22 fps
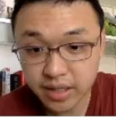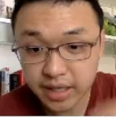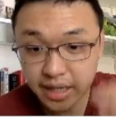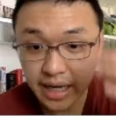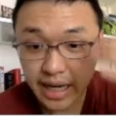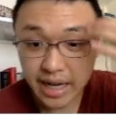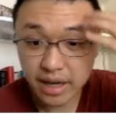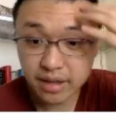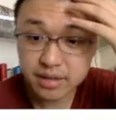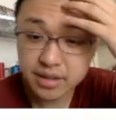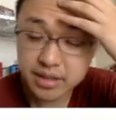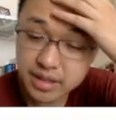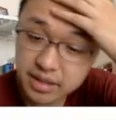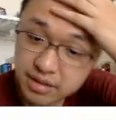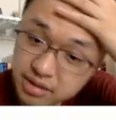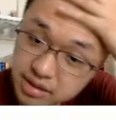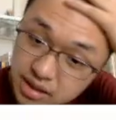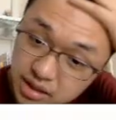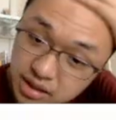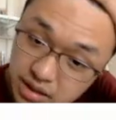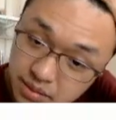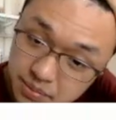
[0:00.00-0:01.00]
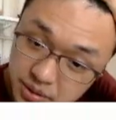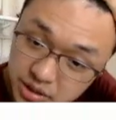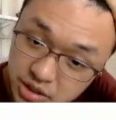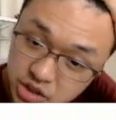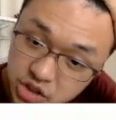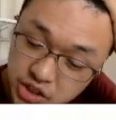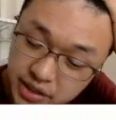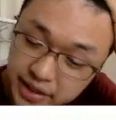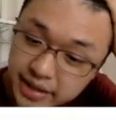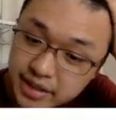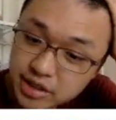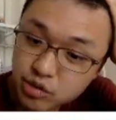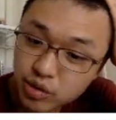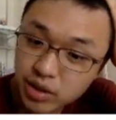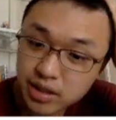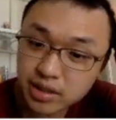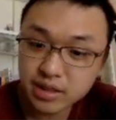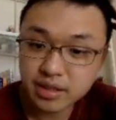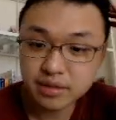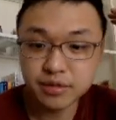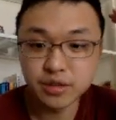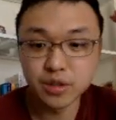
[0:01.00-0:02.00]
How the new syllabus changed
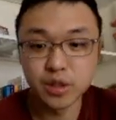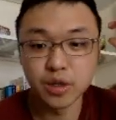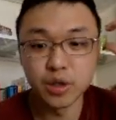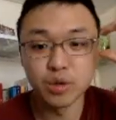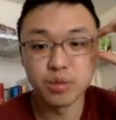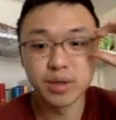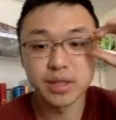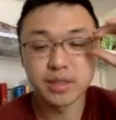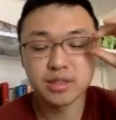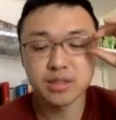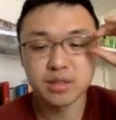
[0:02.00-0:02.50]
relative to the old one.